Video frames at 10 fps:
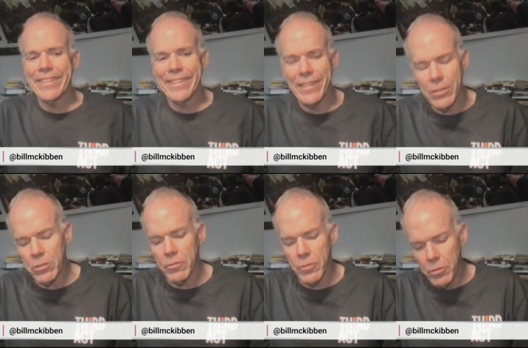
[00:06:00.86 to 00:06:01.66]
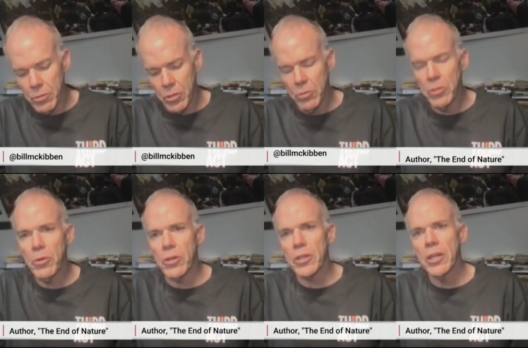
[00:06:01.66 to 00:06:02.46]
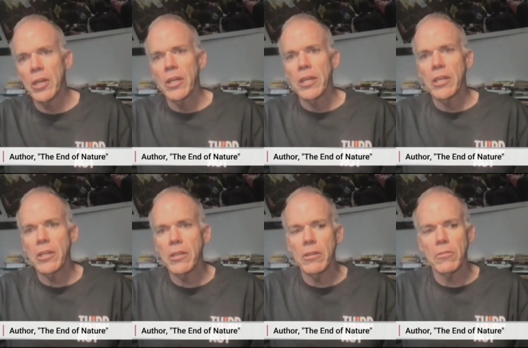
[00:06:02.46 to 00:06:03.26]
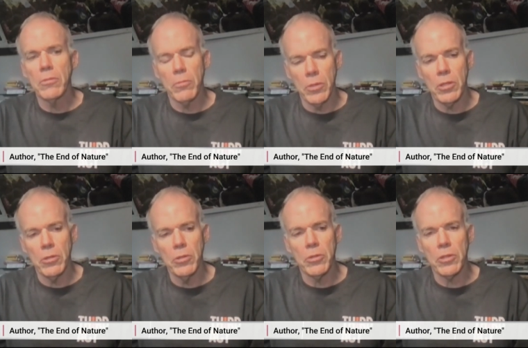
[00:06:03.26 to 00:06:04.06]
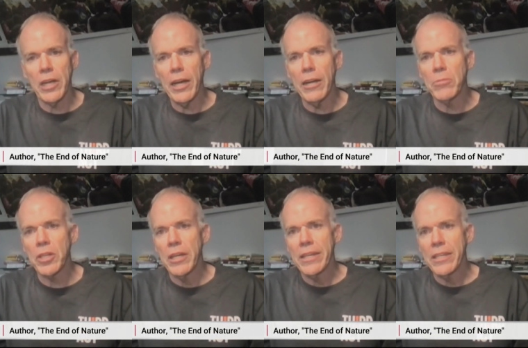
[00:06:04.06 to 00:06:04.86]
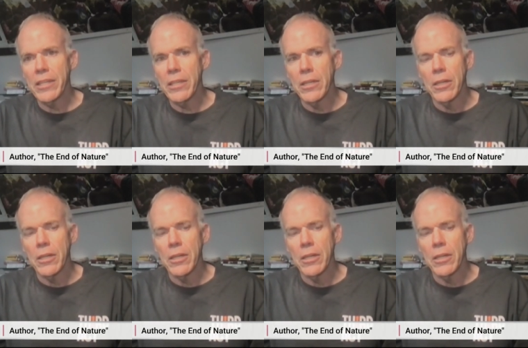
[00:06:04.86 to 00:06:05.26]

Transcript: in an interview in New York, he with the New York Times, he